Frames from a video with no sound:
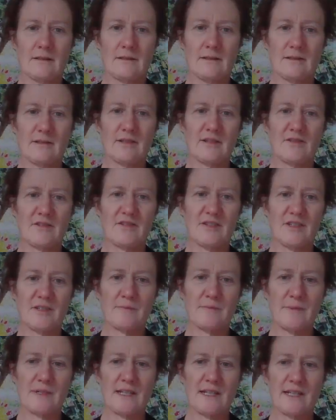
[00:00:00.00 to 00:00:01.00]
So after
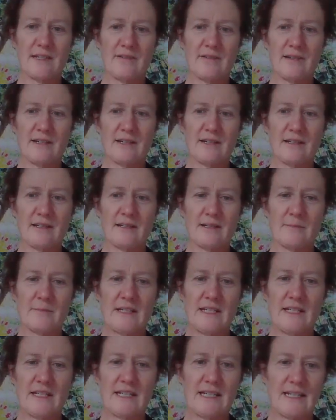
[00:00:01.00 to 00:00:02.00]
some mucking around, I
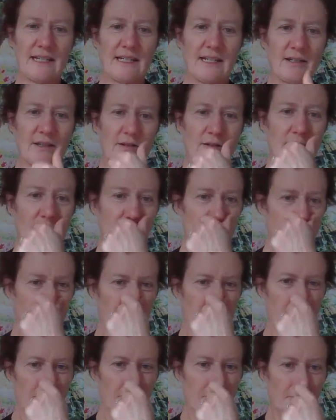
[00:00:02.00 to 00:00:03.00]
managed to get it on
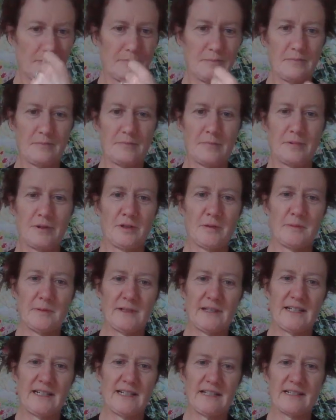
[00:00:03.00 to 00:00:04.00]

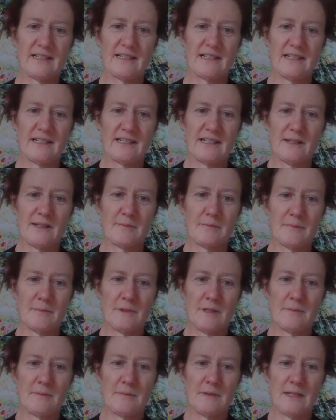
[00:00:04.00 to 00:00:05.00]
properly, and now it's going to start
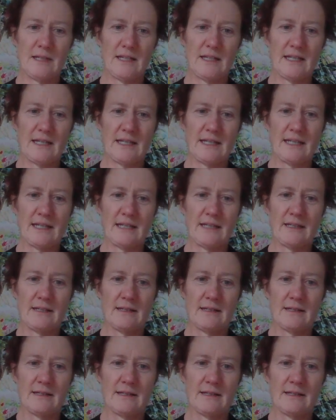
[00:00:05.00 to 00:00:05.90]
beeping again.